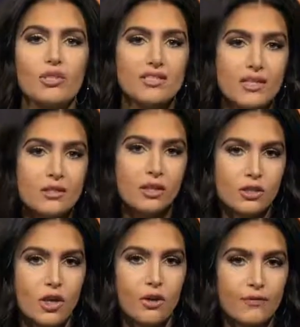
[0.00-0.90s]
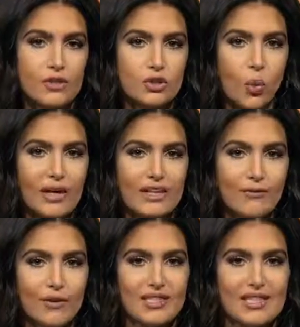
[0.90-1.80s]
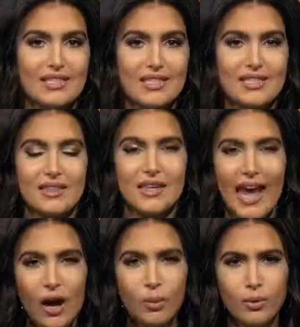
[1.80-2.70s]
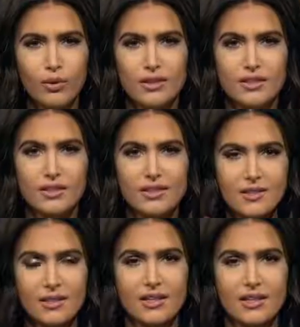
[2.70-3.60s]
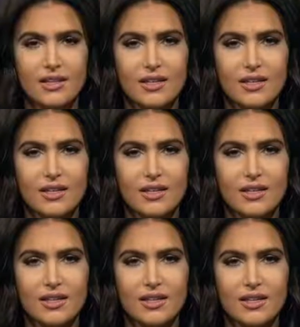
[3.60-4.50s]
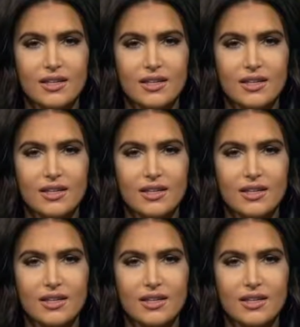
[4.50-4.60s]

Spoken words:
Since the start of the 2015 season, the Cowboys, listen to this, they've only